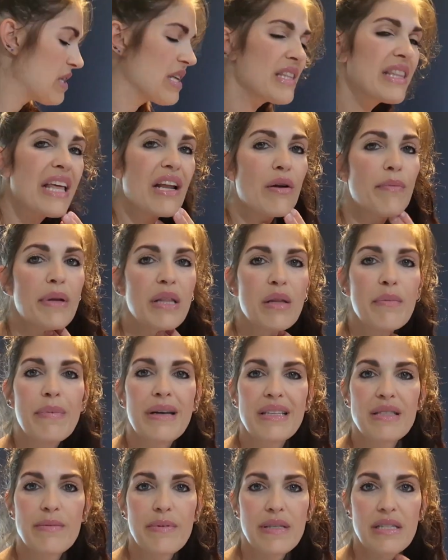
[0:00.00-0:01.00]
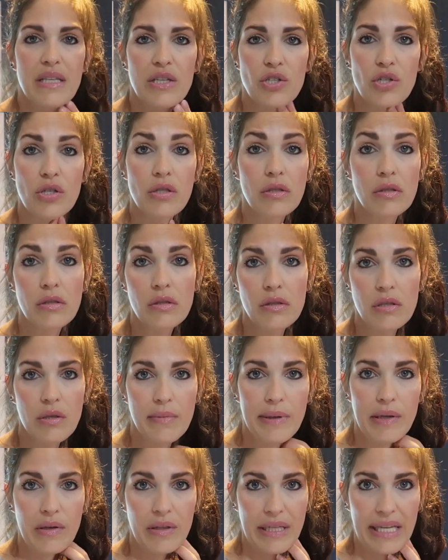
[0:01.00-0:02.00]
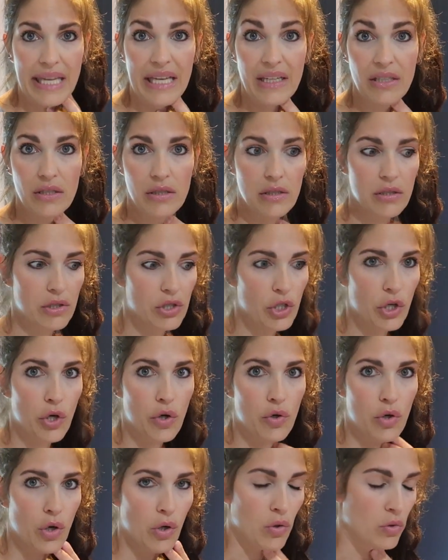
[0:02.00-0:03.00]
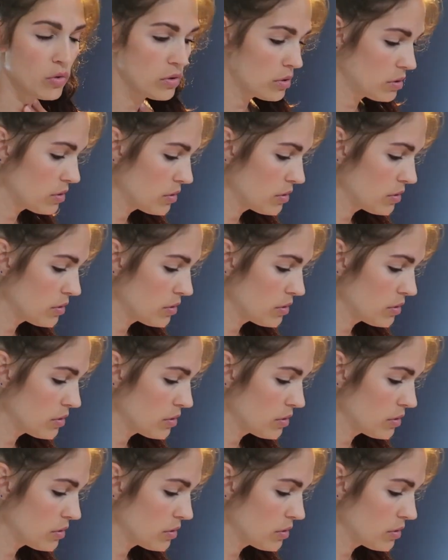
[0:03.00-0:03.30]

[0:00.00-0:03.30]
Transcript: think that'll be the best position to be able to get to her nose.